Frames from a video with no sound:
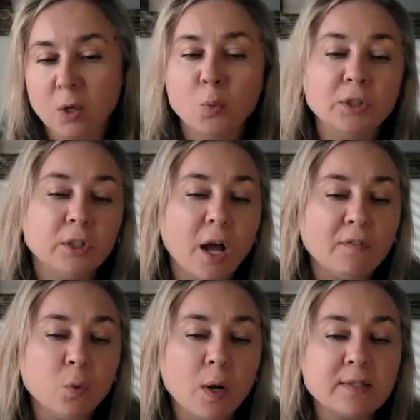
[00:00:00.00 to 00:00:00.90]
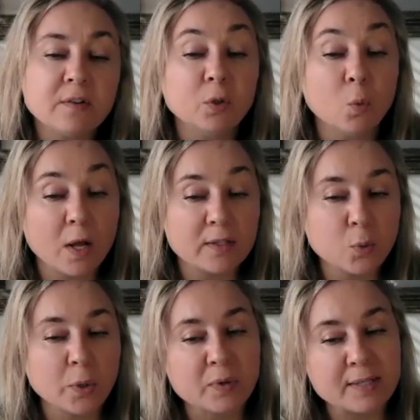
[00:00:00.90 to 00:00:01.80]
Will the loved ones of the ones
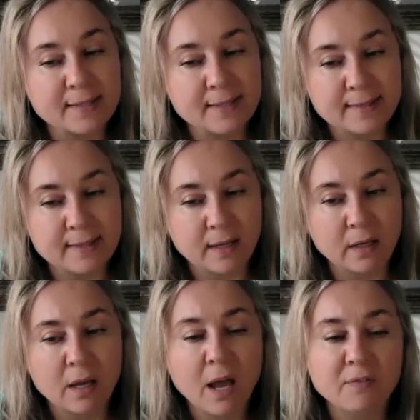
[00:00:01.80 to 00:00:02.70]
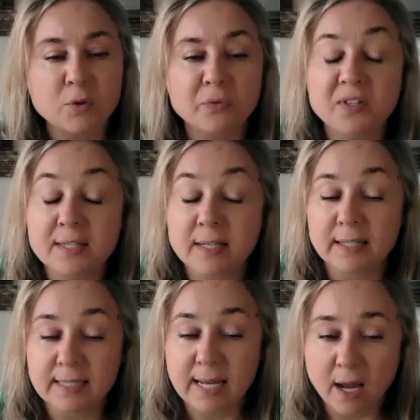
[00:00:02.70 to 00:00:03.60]
who are resisting have to
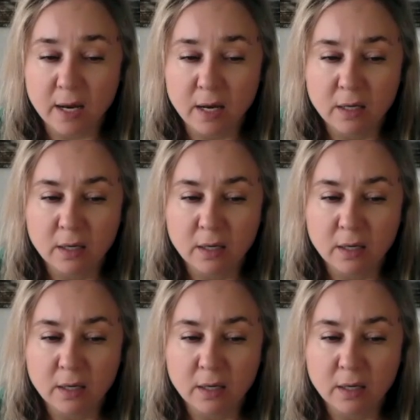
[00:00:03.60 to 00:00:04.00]
physically die?